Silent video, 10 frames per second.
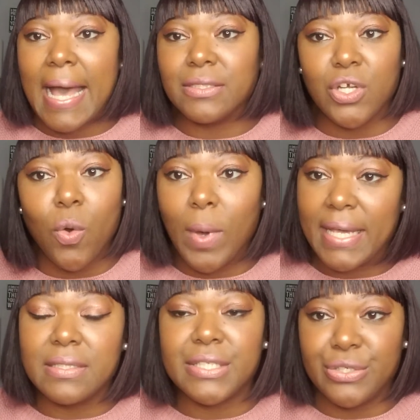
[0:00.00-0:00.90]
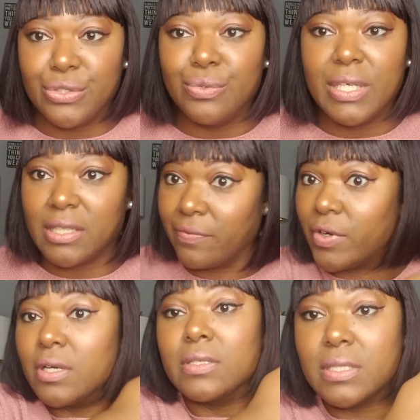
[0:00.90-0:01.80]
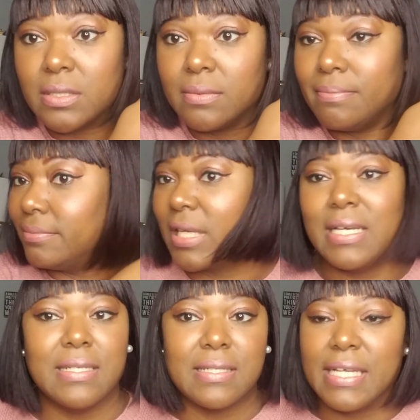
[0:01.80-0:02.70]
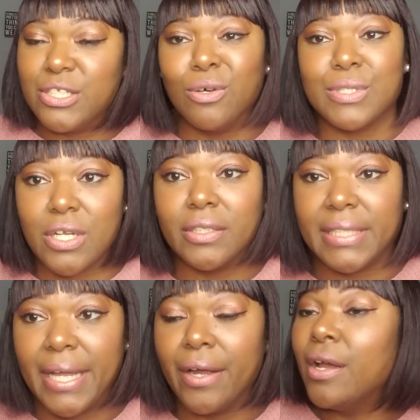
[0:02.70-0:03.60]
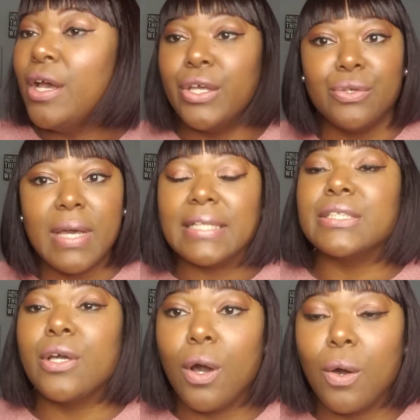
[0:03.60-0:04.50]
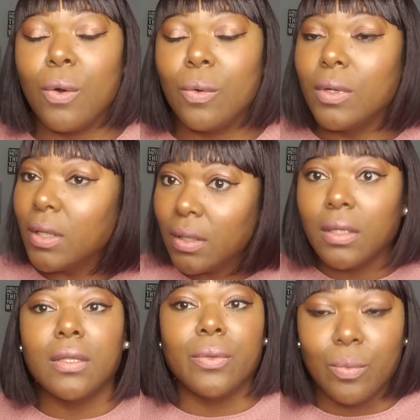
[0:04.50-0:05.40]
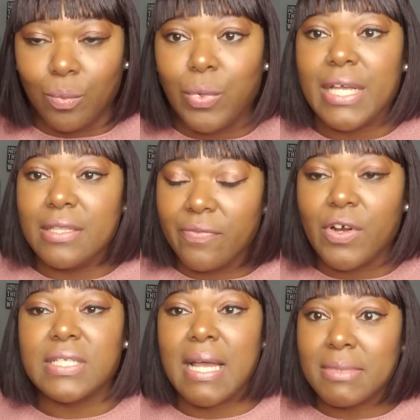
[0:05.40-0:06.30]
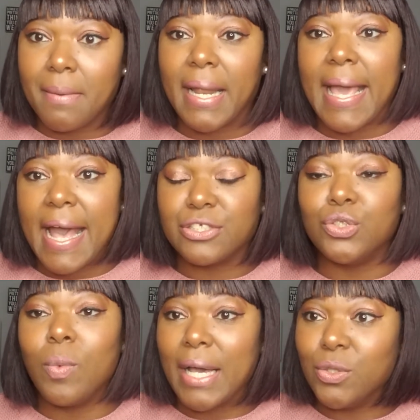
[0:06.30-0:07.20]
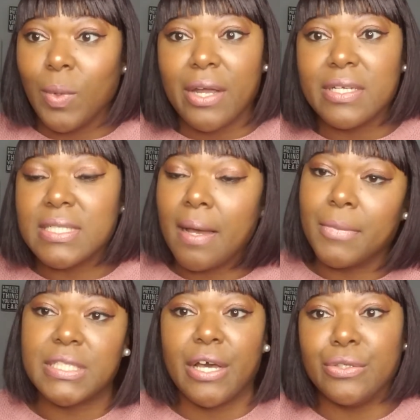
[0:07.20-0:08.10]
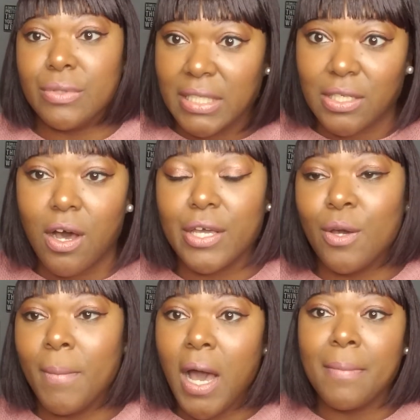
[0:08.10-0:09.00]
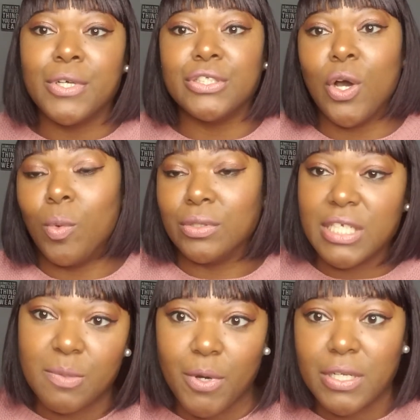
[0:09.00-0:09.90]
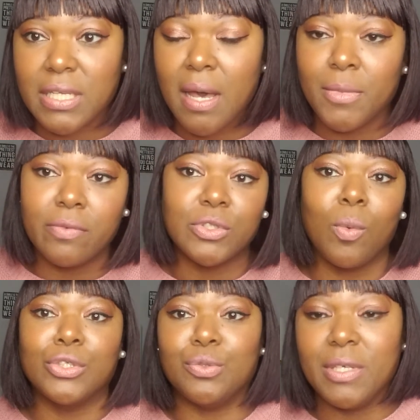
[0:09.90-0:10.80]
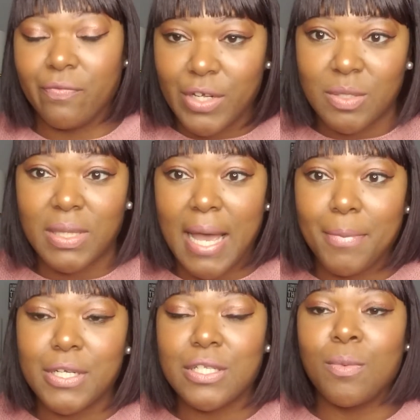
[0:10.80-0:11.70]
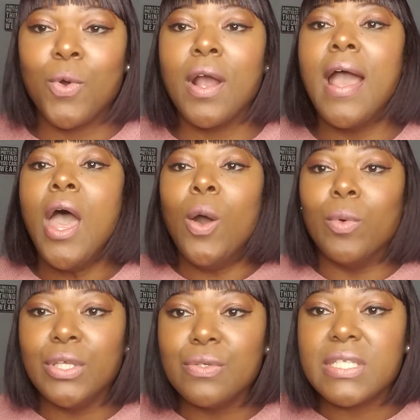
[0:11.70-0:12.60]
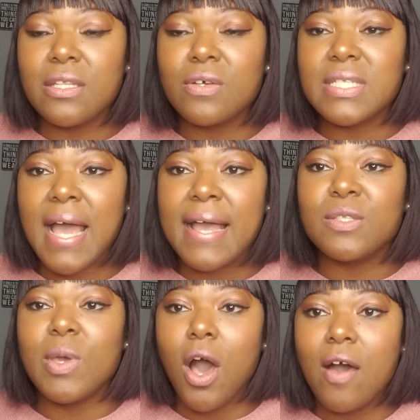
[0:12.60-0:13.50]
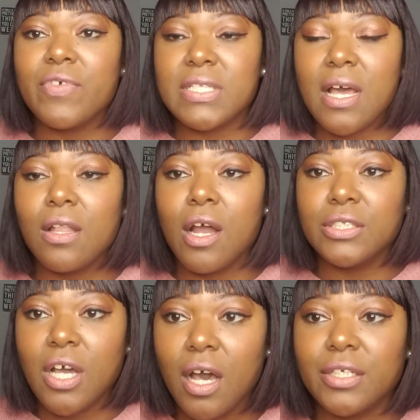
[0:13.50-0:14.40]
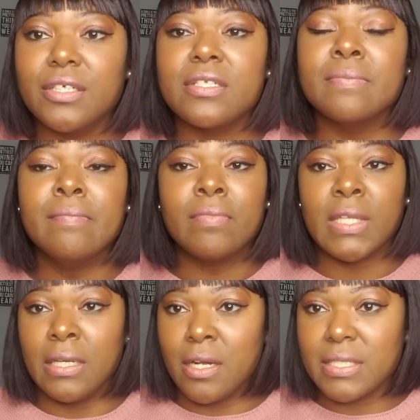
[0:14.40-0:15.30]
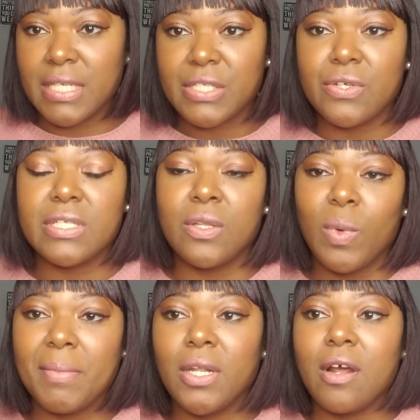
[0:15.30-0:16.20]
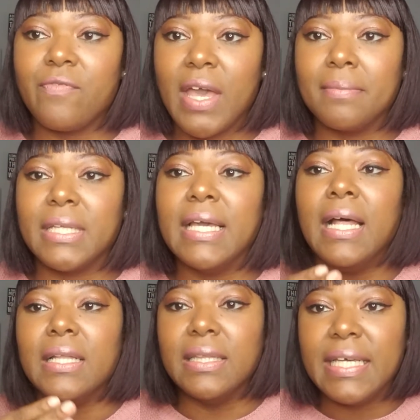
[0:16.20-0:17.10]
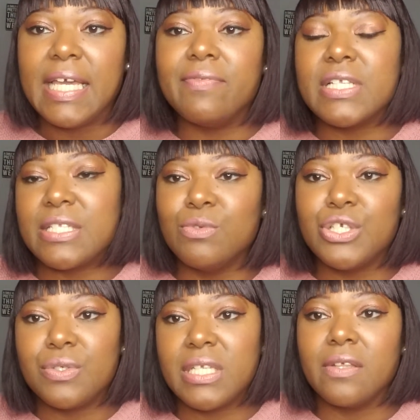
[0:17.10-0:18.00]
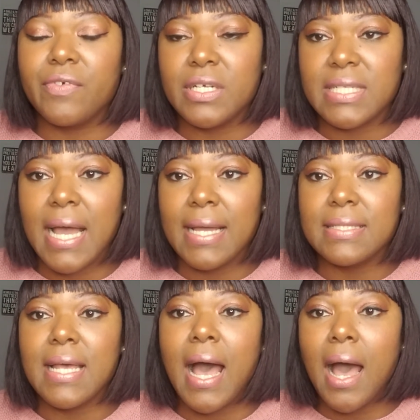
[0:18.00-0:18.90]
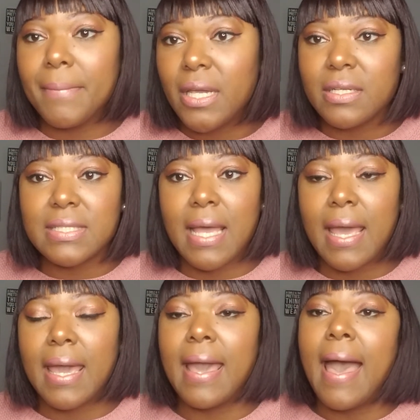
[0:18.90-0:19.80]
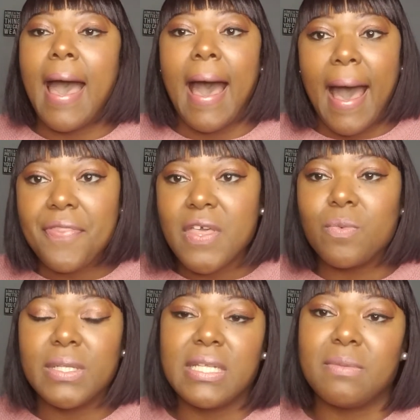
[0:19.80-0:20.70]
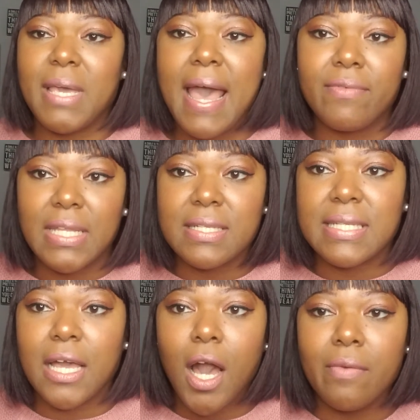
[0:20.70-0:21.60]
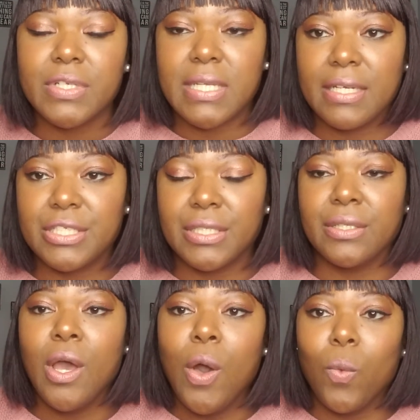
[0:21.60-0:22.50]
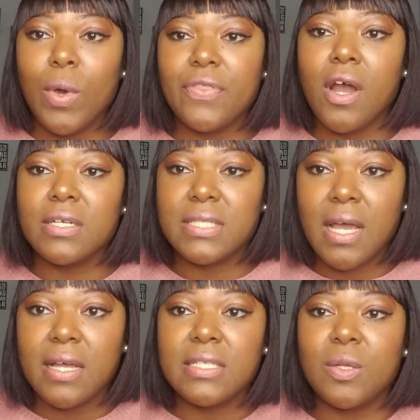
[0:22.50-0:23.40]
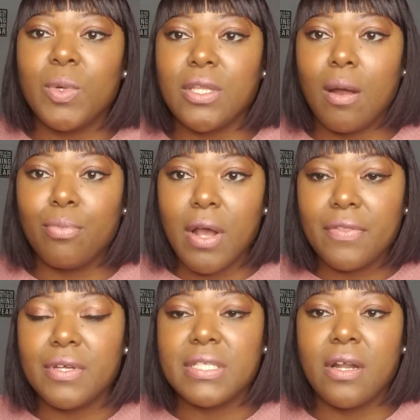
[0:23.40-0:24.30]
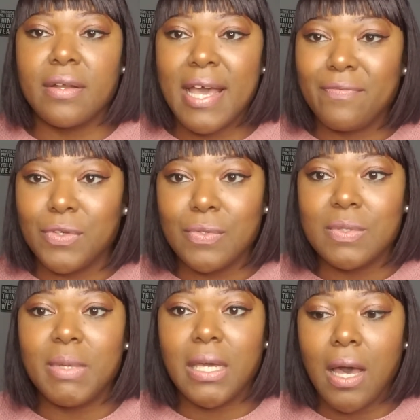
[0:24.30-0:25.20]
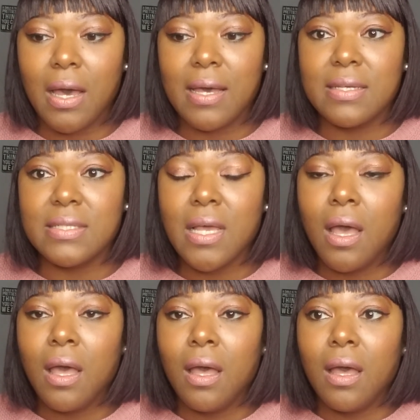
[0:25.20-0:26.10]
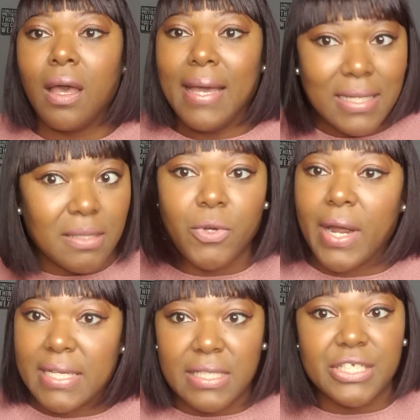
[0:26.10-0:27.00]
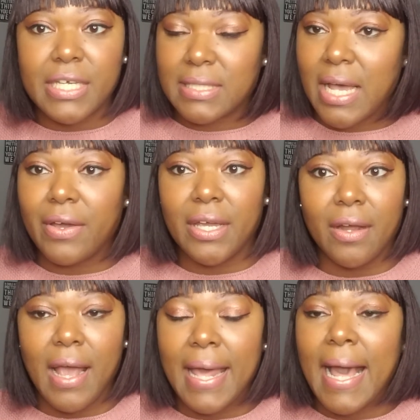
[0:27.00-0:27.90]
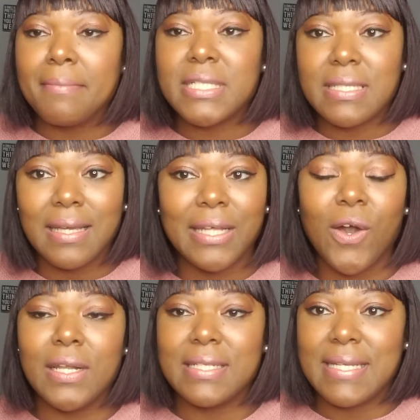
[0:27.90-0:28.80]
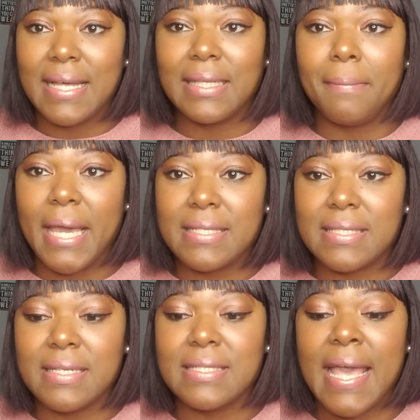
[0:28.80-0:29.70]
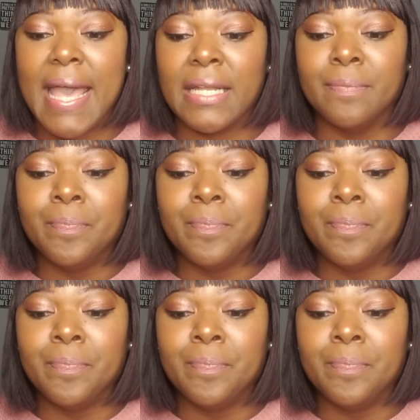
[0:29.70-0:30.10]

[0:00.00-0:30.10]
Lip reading: don't wait till you get the first, because it don't start there. You got to go when the first time somebody asks you why you wearing something, or tell you not to call your mama, or don't want this person coming over, don't want you being friends with that person no more. When you see those signs, we often tell our daughters and our sisters and the women in our family, leave as soon as you see the first signs. I'm here to say, I think we need to be having that same conversation with our sons and with our brothers and our nephews, because there's some crazy chicks out here, and I'm seeing it on a daily basis. And